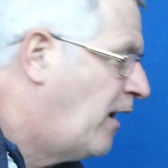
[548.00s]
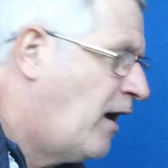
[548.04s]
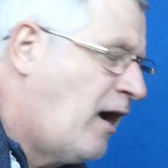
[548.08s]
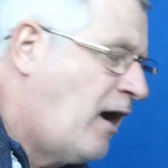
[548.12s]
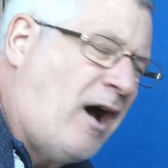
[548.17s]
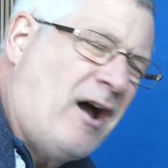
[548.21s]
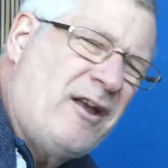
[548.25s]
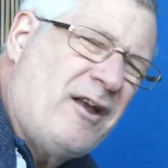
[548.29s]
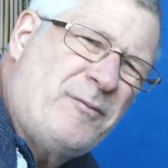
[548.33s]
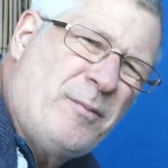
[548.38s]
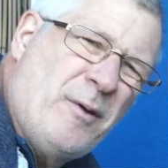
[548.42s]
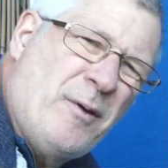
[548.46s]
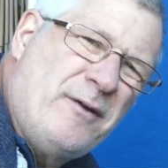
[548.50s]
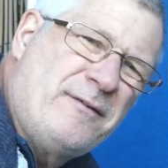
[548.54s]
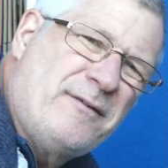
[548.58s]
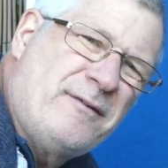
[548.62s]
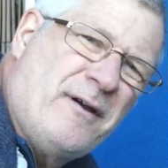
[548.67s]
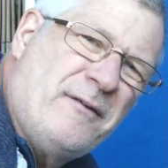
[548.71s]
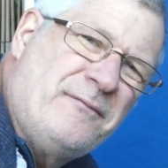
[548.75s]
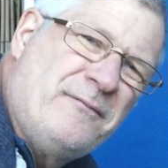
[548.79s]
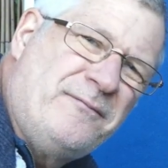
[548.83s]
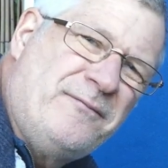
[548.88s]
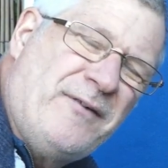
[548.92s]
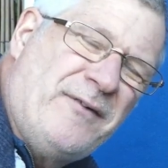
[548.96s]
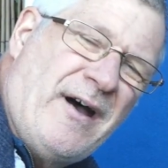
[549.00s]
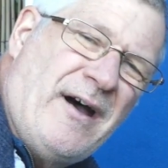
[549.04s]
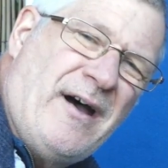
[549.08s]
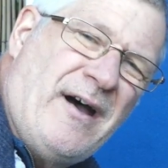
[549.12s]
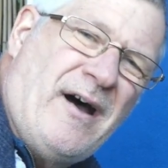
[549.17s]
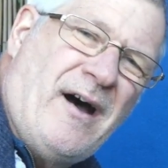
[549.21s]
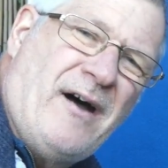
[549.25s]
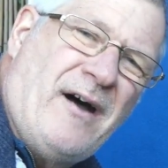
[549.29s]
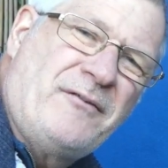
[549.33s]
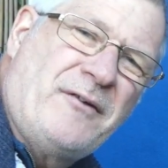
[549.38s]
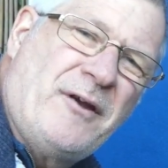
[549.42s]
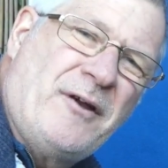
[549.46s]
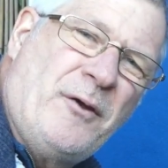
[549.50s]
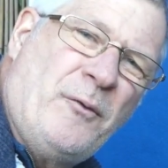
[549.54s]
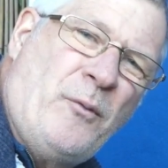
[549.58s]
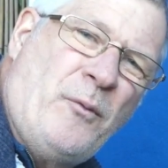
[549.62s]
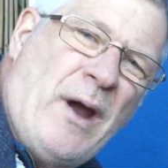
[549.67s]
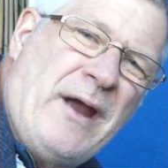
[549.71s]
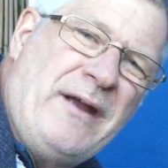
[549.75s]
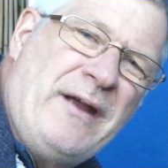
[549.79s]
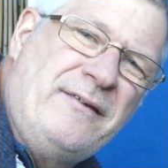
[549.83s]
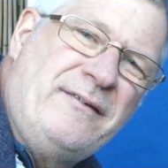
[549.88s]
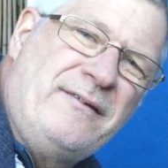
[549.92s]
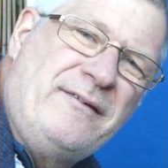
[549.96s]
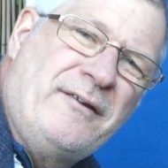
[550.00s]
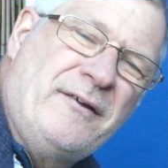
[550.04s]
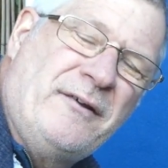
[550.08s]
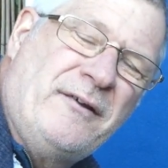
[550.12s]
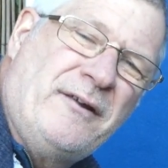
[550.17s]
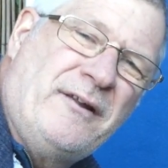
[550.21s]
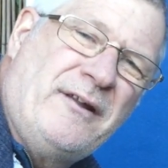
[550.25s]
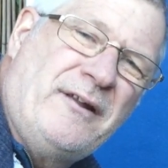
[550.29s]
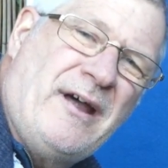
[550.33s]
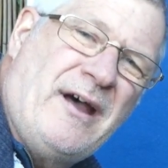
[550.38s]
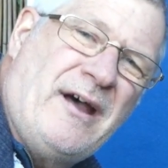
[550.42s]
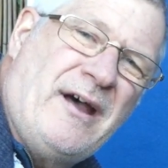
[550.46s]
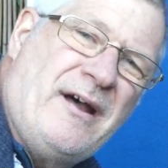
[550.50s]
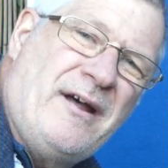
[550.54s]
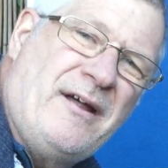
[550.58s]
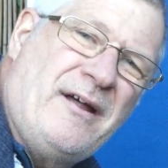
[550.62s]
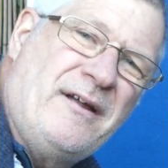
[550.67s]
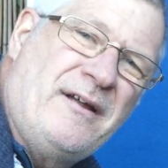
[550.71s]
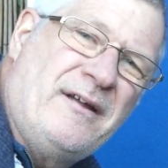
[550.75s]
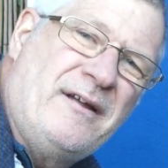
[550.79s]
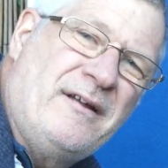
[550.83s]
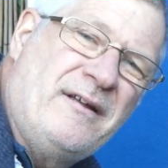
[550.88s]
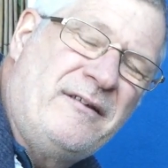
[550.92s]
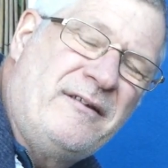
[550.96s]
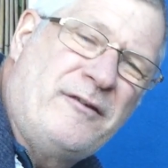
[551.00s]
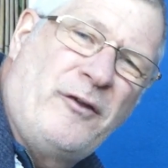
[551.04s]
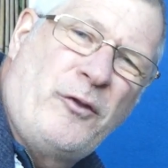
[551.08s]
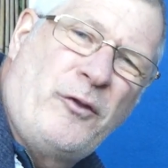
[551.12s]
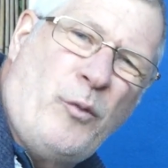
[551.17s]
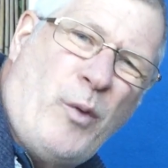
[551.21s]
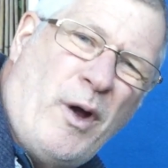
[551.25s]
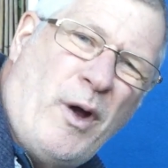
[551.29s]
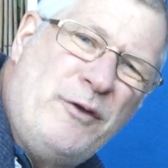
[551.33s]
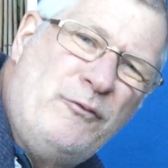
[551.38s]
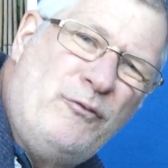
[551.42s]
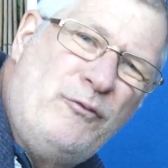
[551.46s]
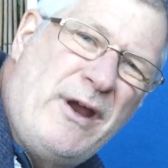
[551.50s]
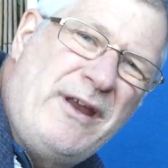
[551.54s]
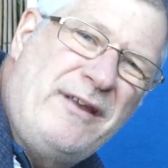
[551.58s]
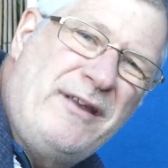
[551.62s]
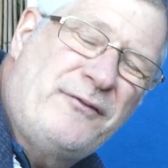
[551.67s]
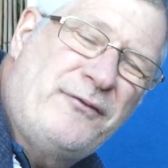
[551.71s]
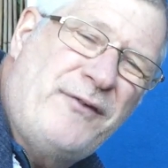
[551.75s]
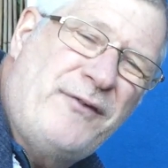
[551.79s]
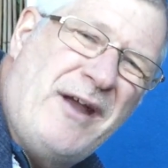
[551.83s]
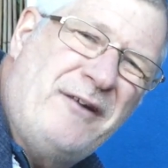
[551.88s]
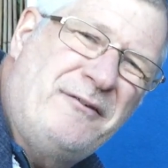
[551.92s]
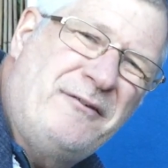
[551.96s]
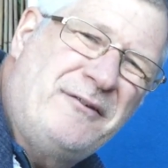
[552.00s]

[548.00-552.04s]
I suppose I've got to wait until the one ring's found